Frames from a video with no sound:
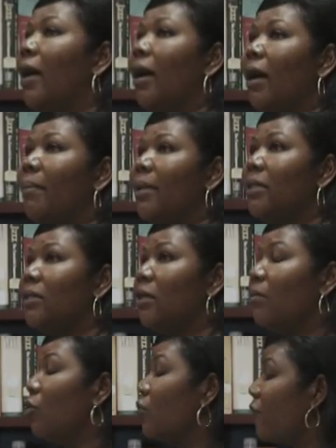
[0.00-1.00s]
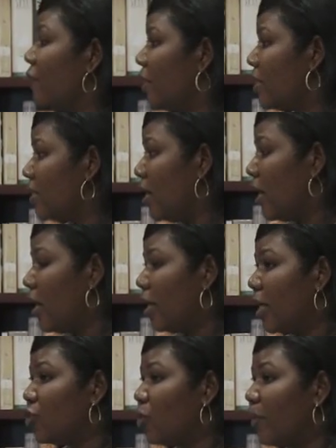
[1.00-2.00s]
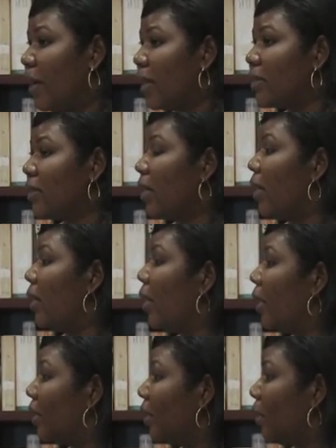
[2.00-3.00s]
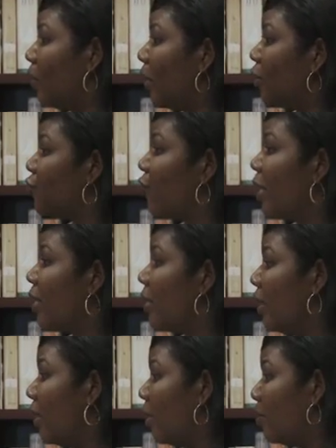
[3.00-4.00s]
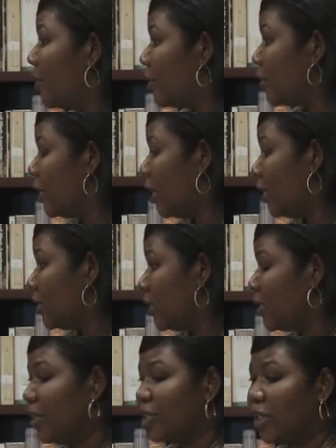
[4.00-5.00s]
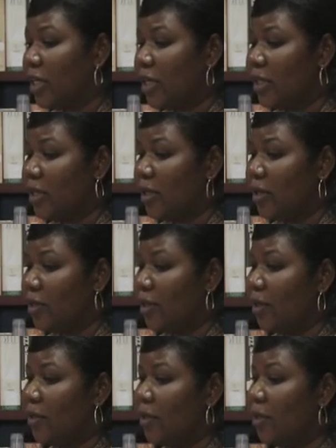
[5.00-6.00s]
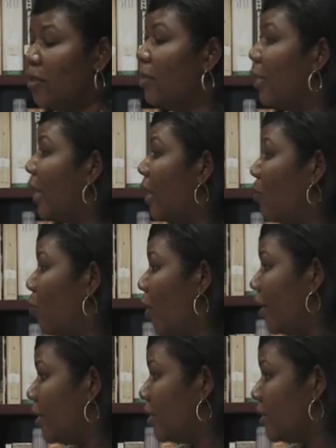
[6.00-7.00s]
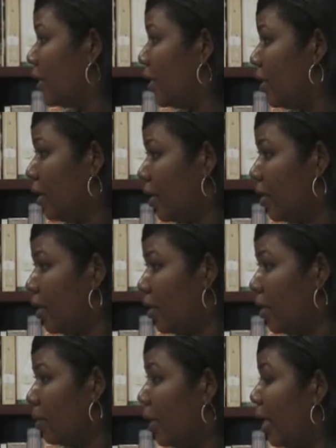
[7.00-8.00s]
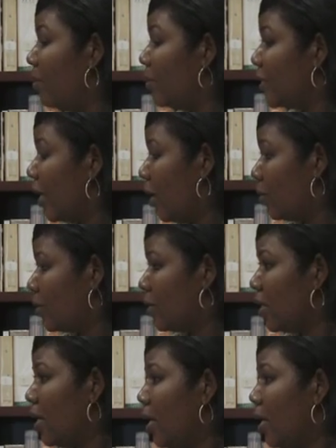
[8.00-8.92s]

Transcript: but most of these national parks lack well-trained personnel, especially the game wardens and game scouts.